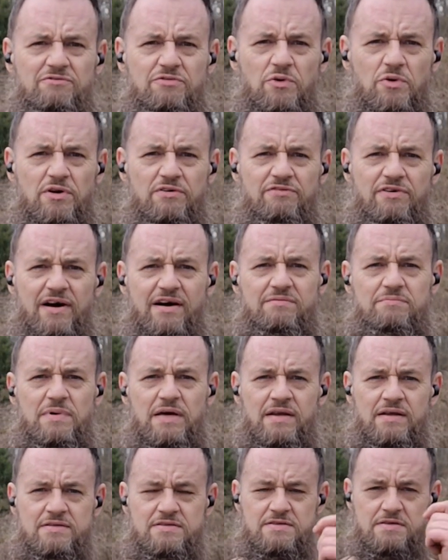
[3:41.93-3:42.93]
45
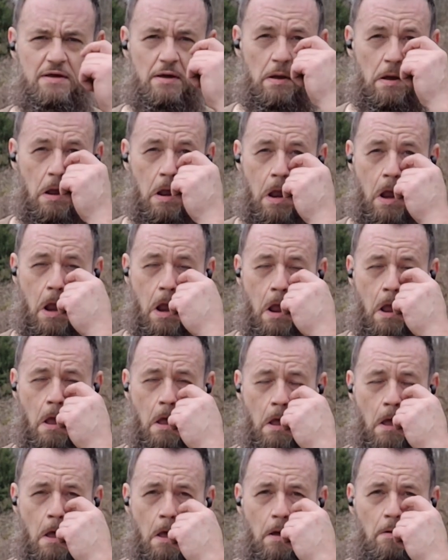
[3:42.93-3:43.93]
minutes.
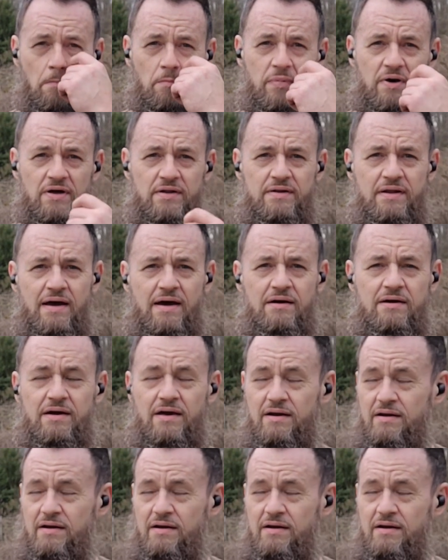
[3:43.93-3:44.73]
But now I